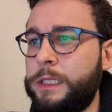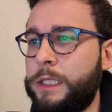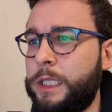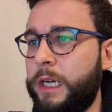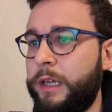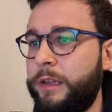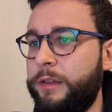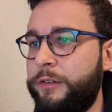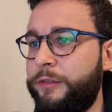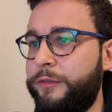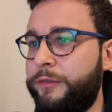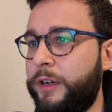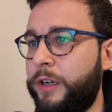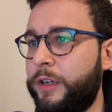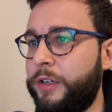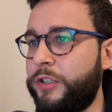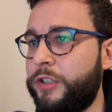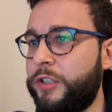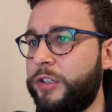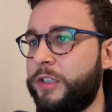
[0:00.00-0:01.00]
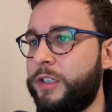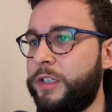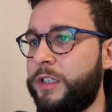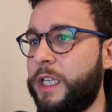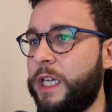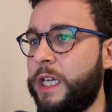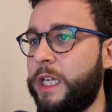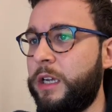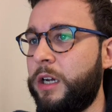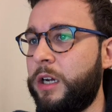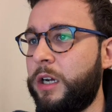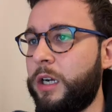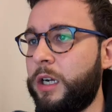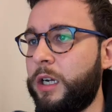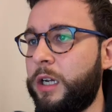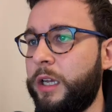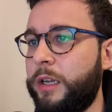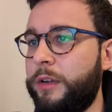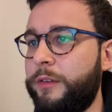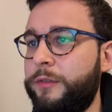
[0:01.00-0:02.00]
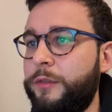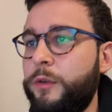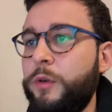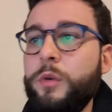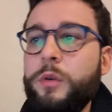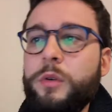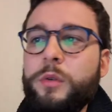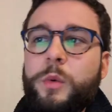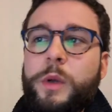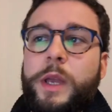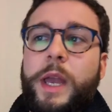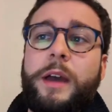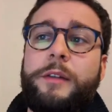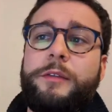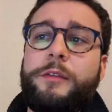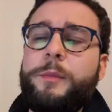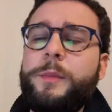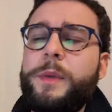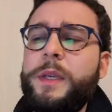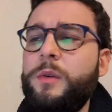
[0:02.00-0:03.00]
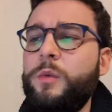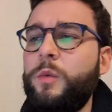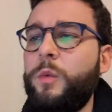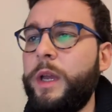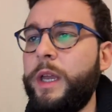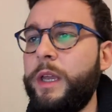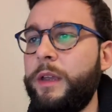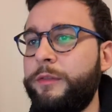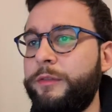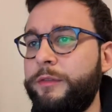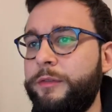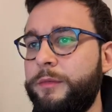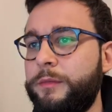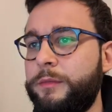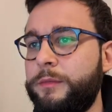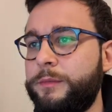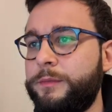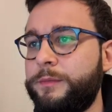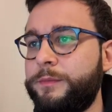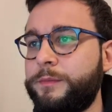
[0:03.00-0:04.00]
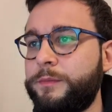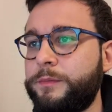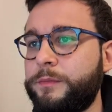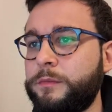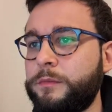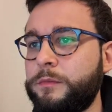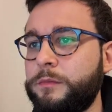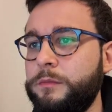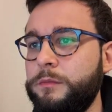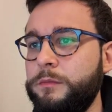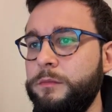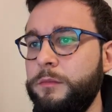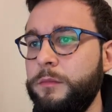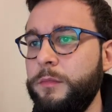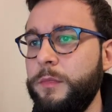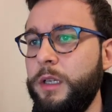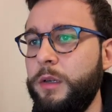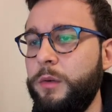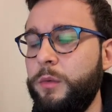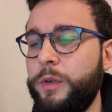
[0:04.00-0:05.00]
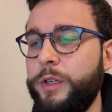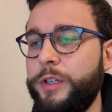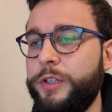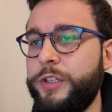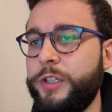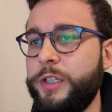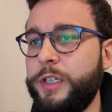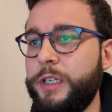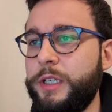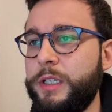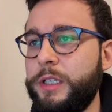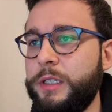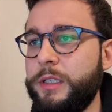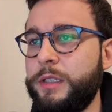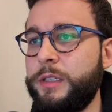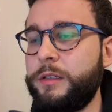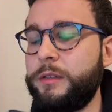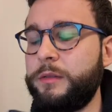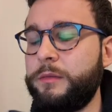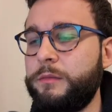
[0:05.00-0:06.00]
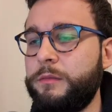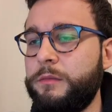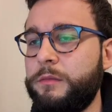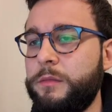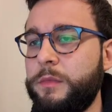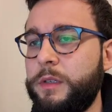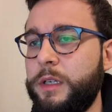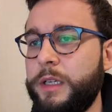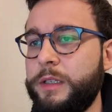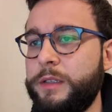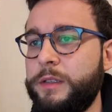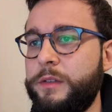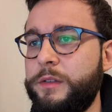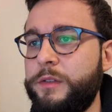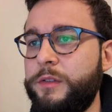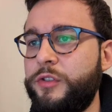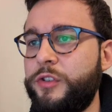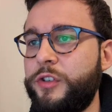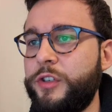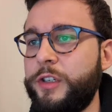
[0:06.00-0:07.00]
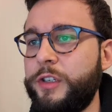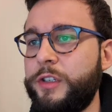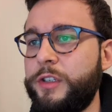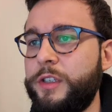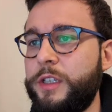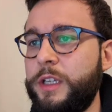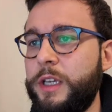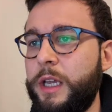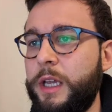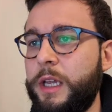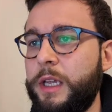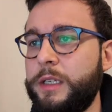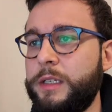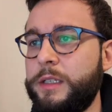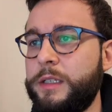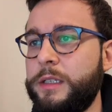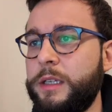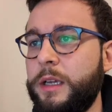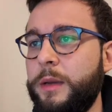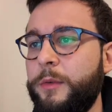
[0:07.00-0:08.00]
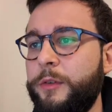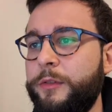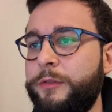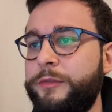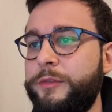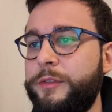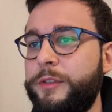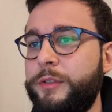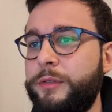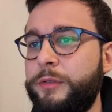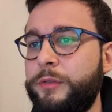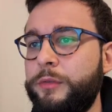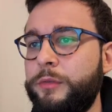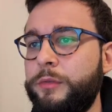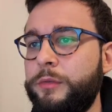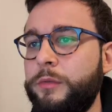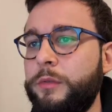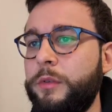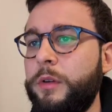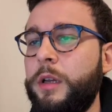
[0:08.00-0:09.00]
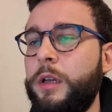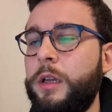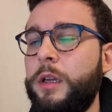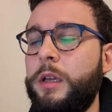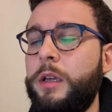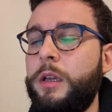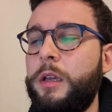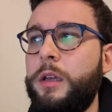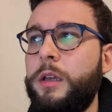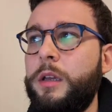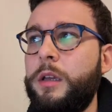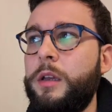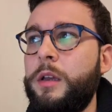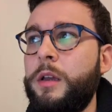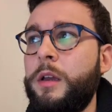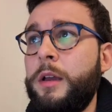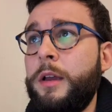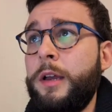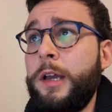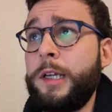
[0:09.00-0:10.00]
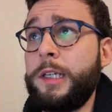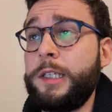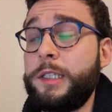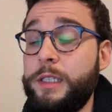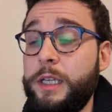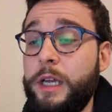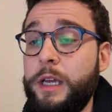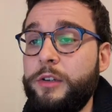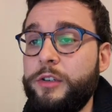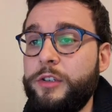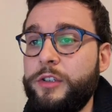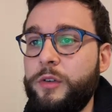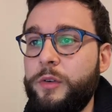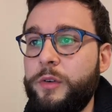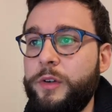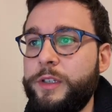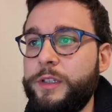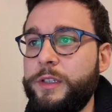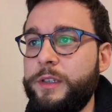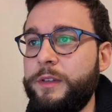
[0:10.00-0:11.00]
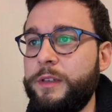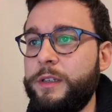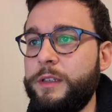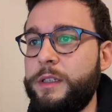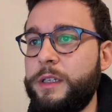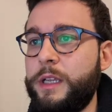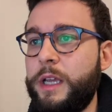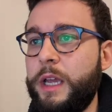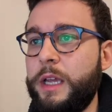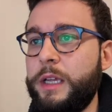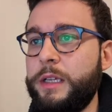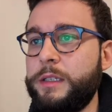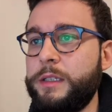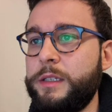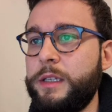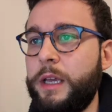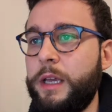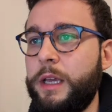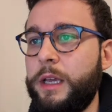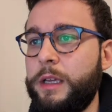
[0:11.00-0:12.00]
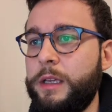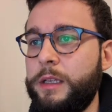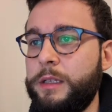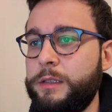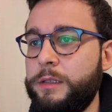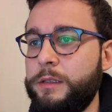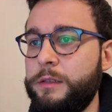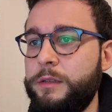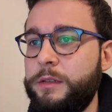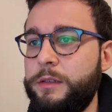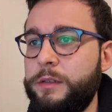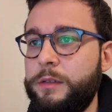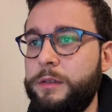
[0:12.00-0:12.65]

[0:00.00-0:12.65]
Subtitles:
Other functions that are kind of cool, we have a beat wave, which is, in essence, just a sum of two sinusoids in this case, and